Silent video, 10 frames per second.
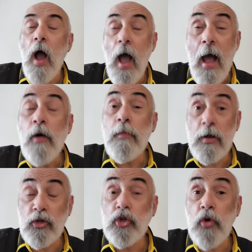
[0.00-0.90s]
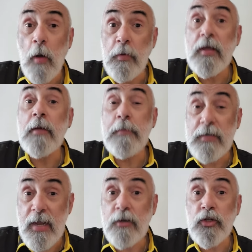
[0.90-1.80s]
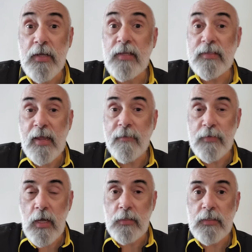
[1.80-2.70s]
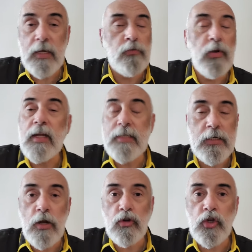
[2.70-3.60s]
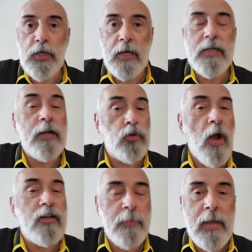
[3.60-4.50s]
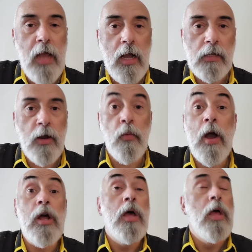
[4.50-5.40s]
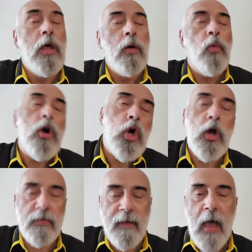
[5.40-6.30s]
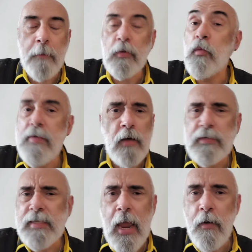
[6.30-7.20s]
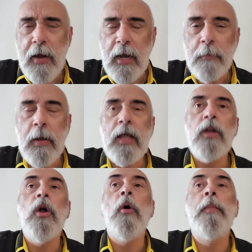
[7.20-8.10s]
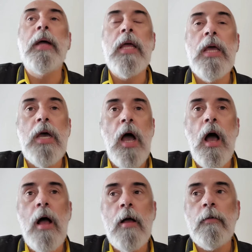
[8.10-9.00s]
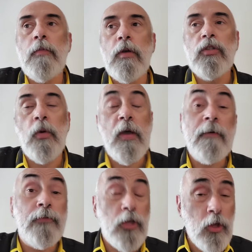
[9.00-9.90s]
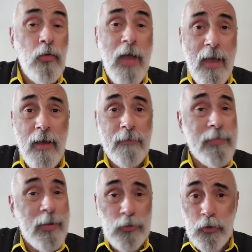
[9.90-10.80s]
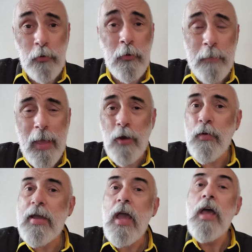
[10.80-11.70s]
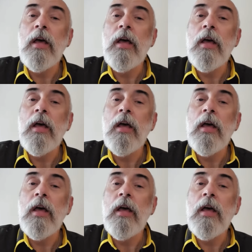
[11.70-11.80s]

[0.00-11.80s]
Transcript: how much trouble he potentially saved us. He really didn't understand. I tried to make it clear what could have happened without scaring anybody, you know. But so if you have an external battery,